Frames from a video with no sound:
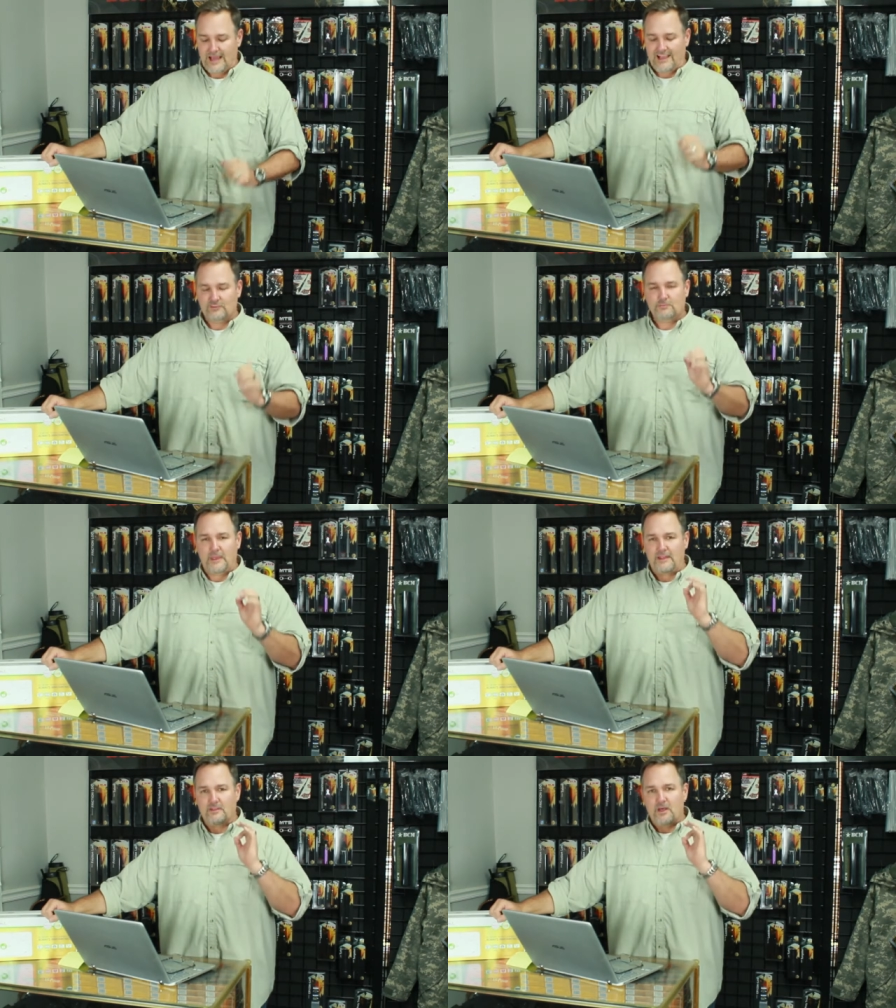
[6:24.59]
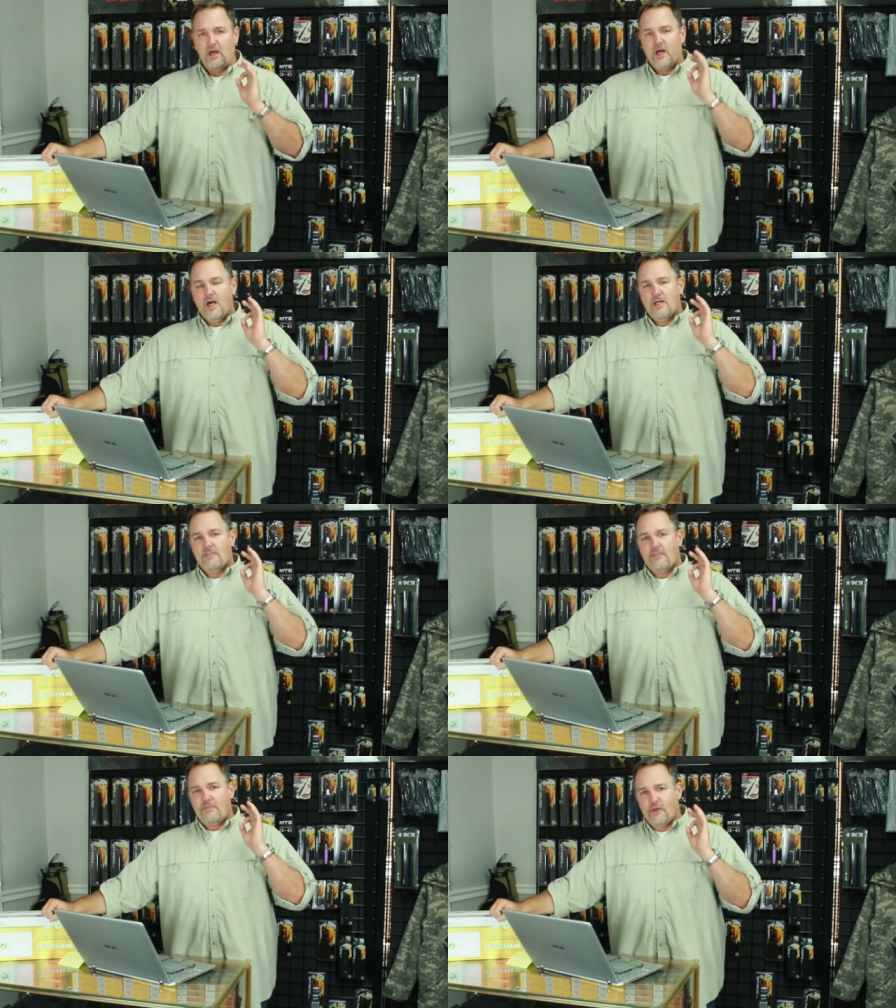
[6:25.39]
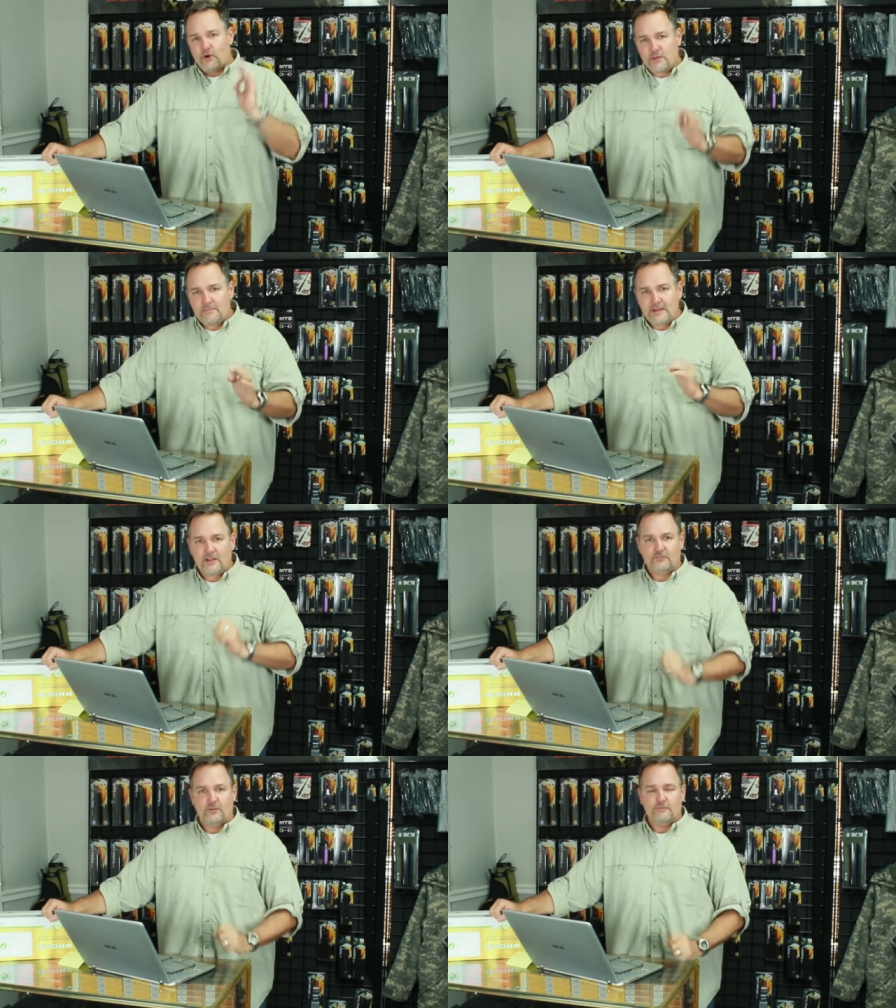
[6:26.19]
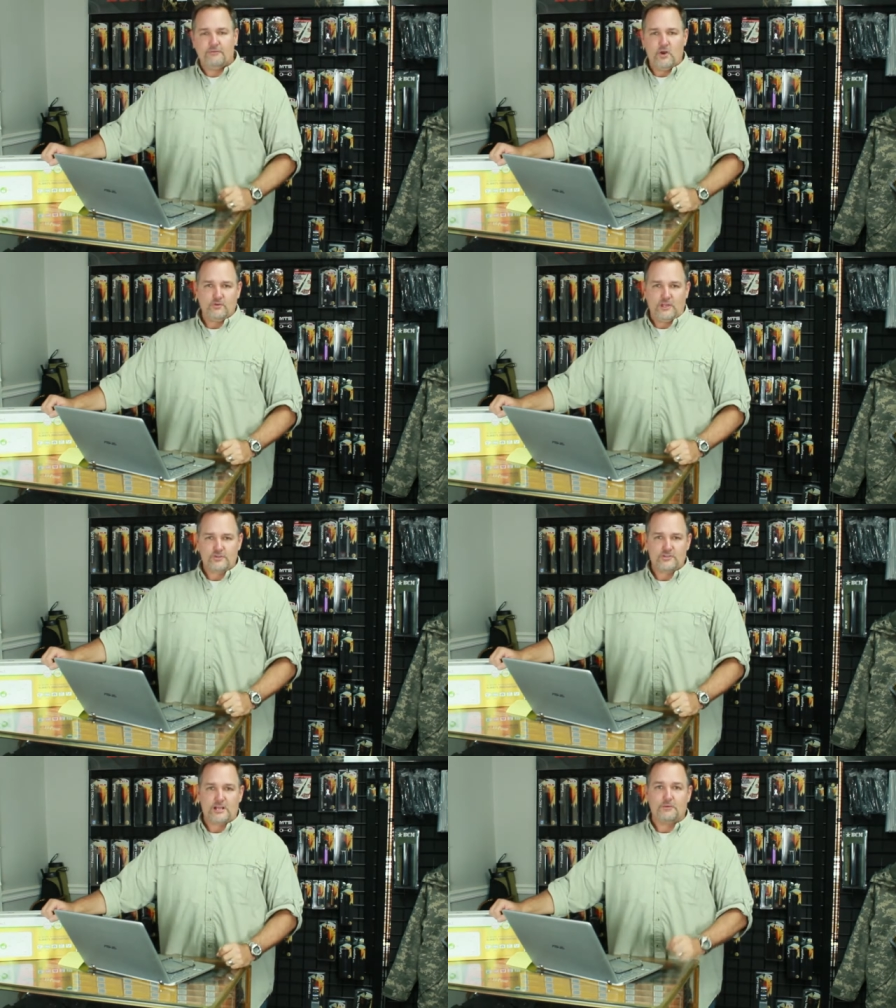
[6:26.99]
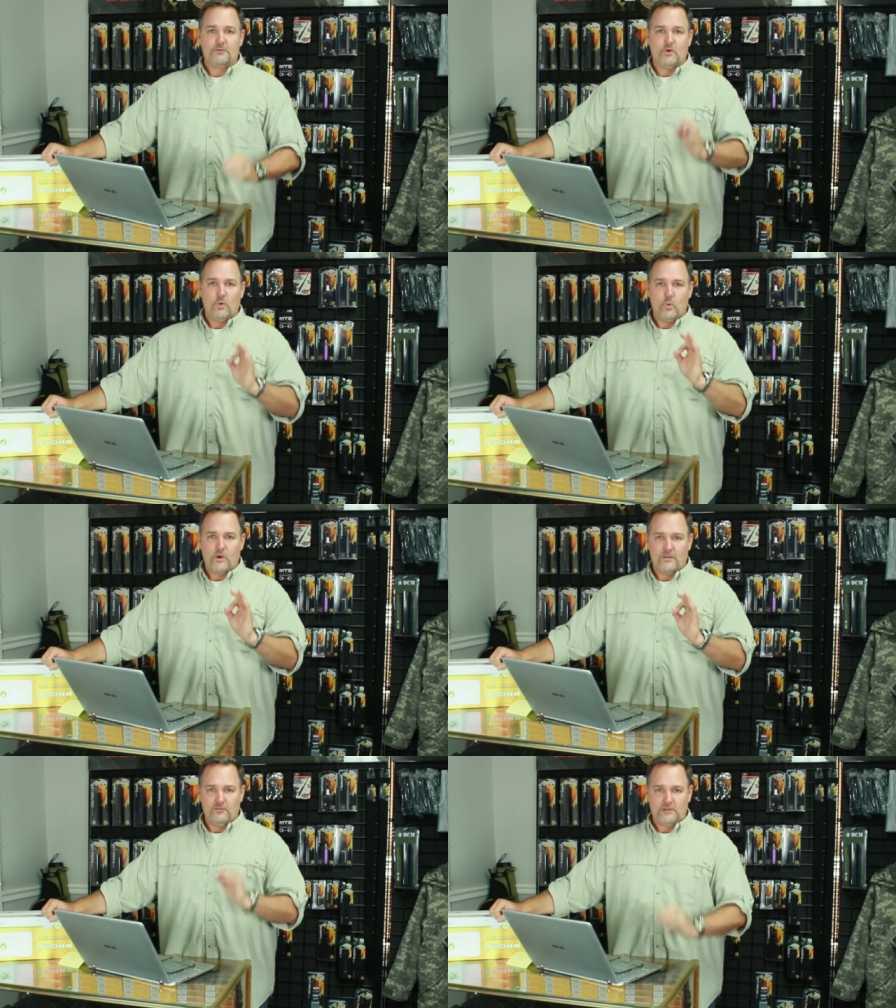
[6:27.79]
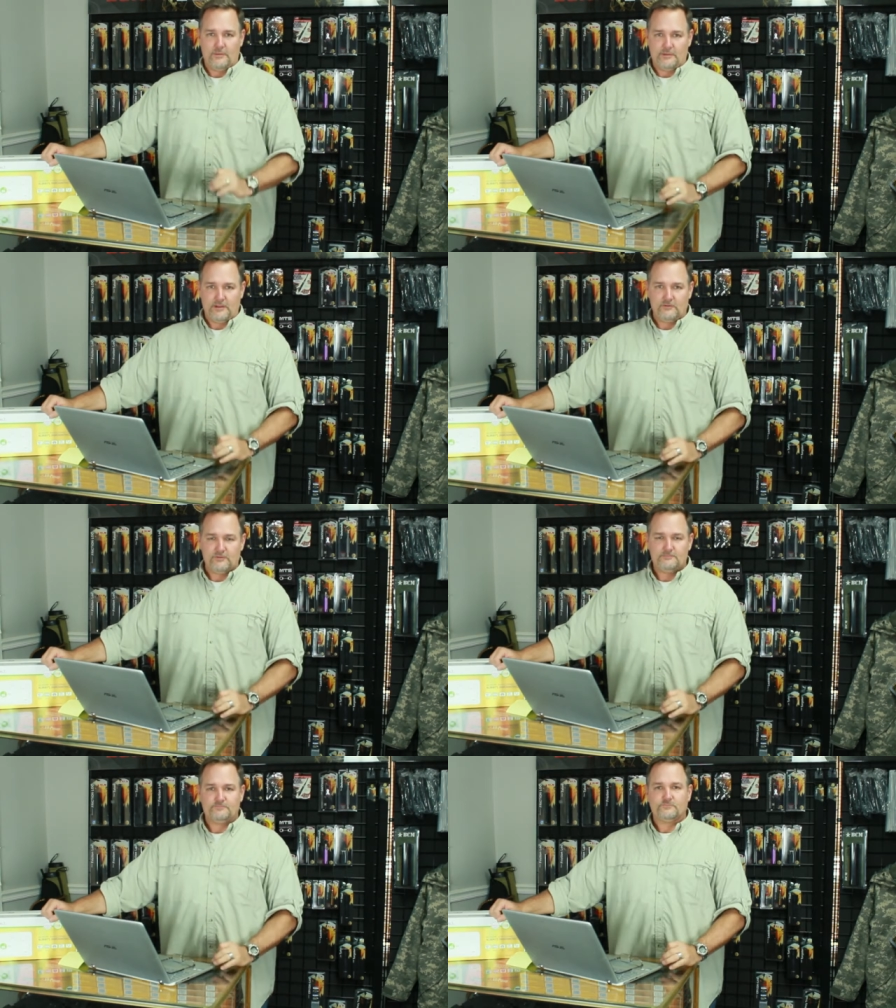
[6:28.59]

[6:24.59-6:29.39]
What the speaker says: I spent 30 minutes on the phone yesterday with one of these companies